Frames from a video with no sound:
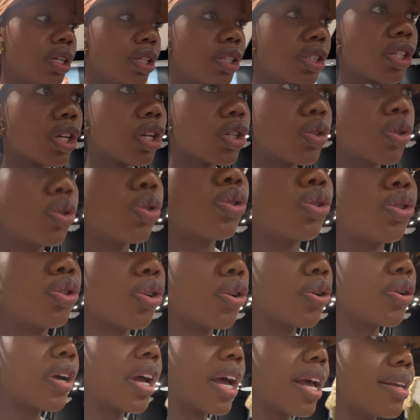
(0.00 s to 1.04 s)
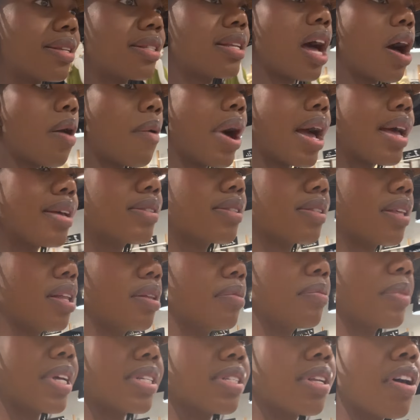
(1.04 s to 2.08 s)
just to show you guys how I
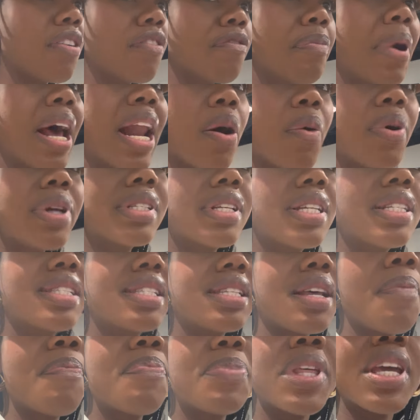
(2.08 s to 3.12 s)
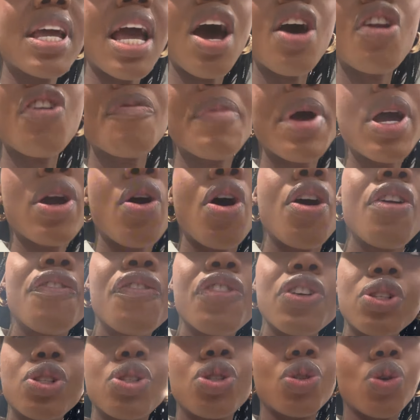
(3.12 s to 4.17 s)
style myself. But I wanted something out of my
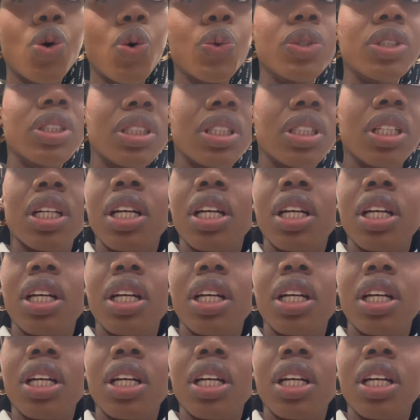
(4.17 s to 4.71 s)
comfort zone,